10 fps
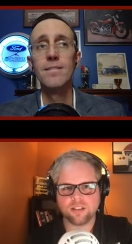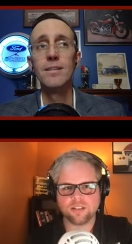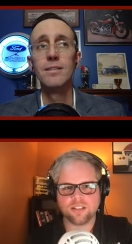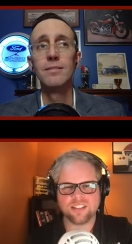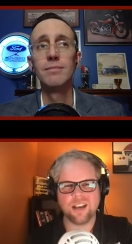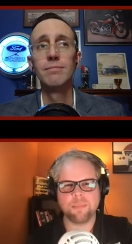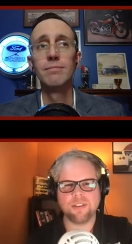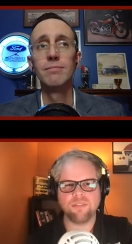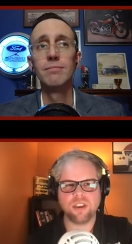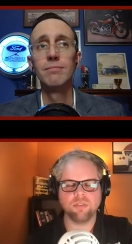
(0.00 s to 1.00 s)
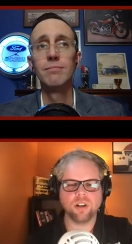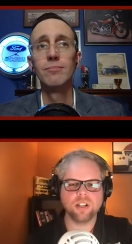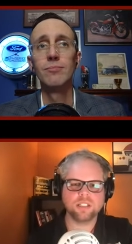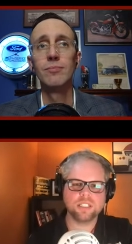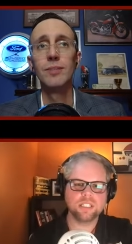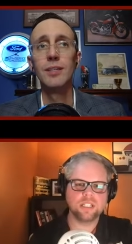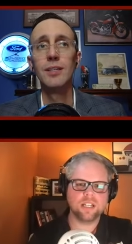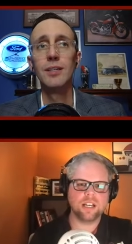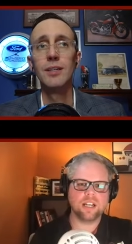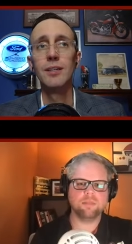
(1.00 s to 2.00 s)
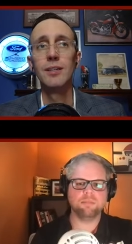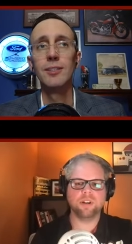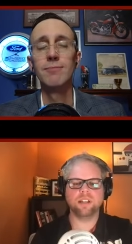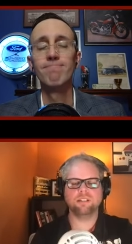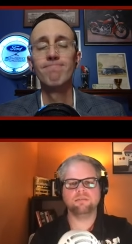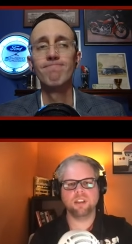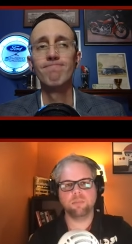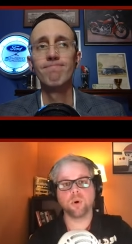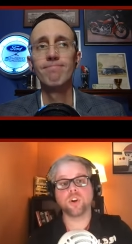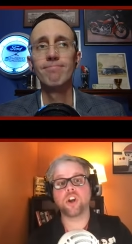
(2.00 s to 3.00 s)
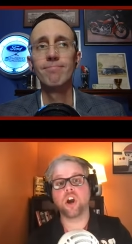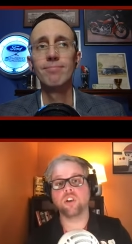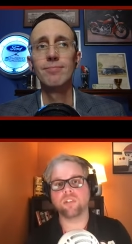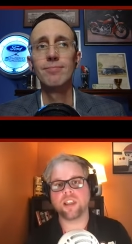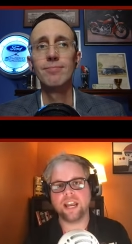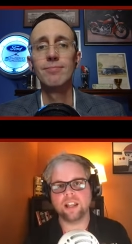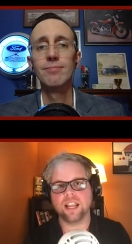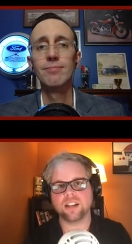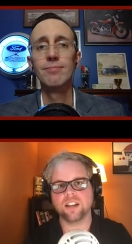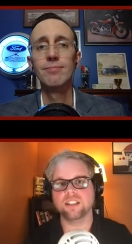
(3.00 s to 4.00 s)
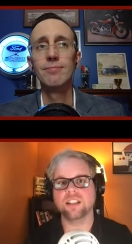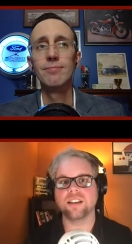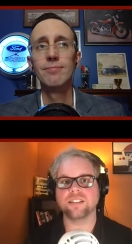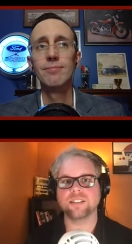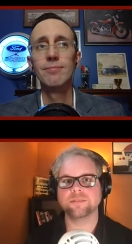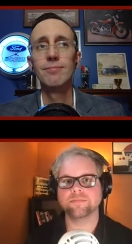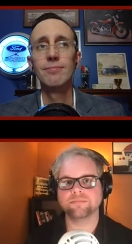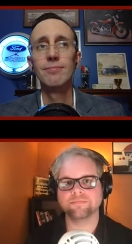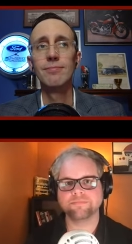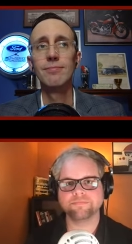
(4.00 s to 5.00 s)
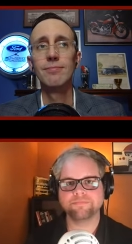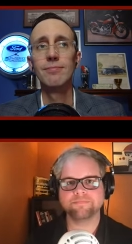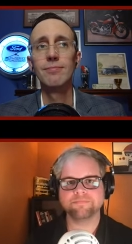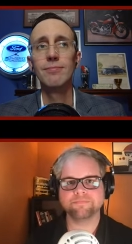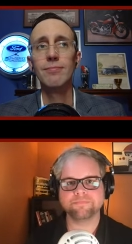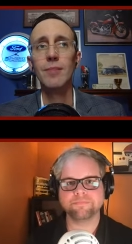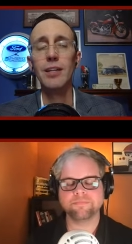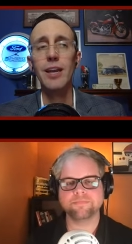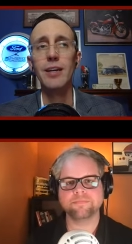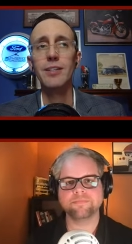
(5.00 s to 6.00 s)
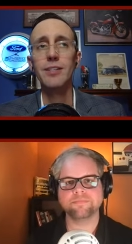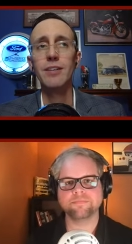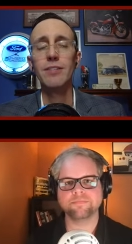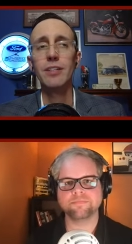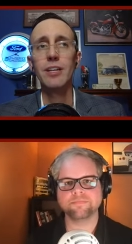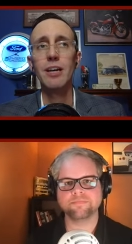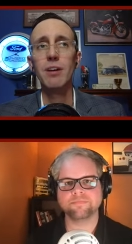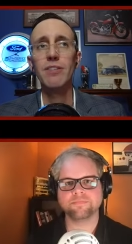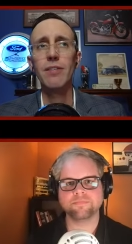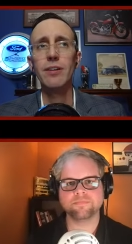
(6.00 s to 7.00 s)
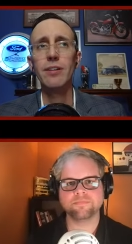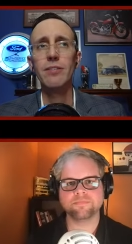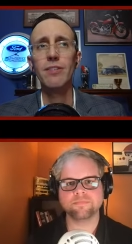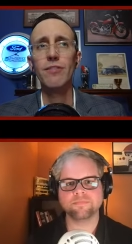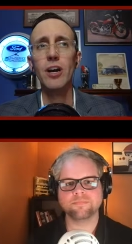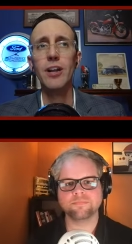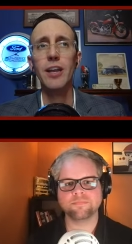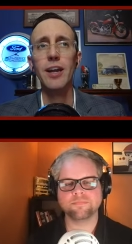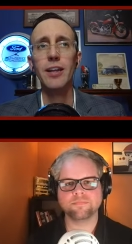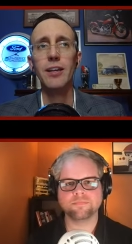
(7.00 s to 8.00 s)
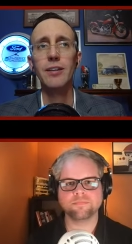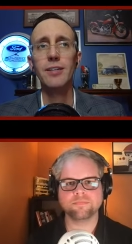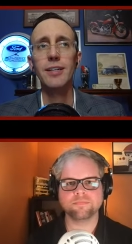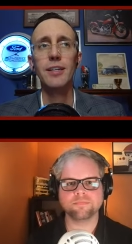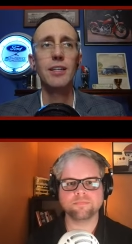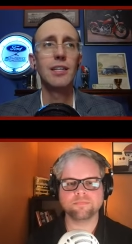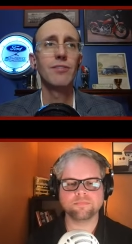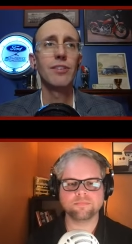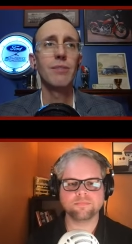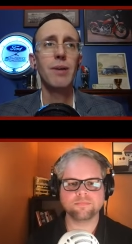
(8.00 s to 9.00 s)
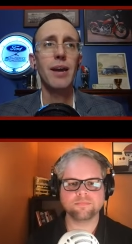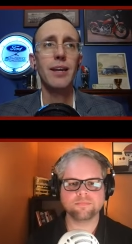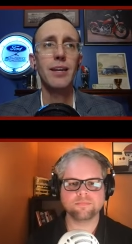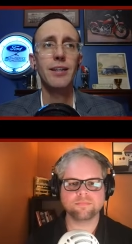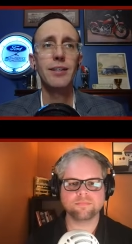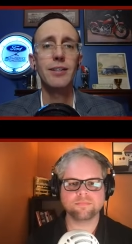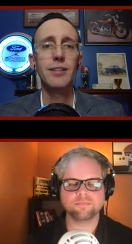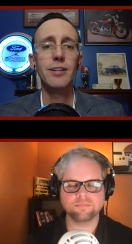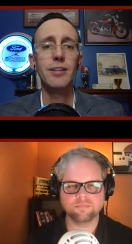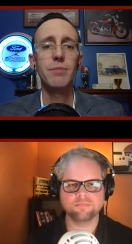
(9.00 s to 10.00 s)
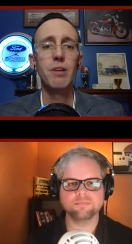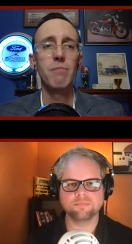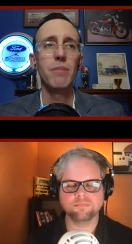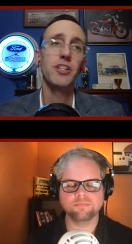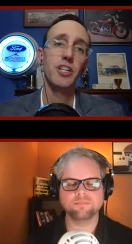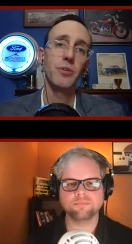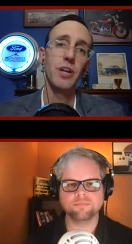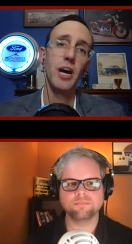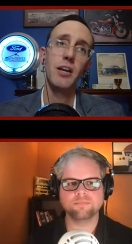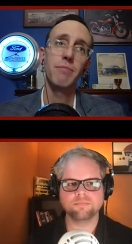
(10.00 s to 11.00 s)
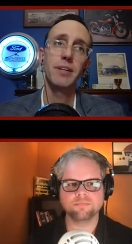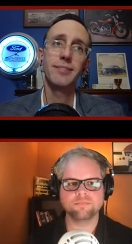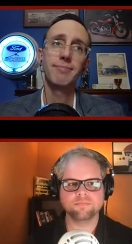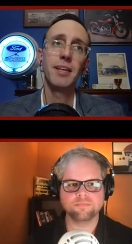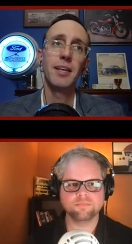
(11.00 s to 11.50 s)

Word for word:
Speaker 1: It's it's not my favorite, uh, but important car for Cadillac nonetheless.
Speaker 2: Yeah, it's definitely not my favorite. The, the, front end I can I can live with. The back end there's mm-hmm. a bit much going on, but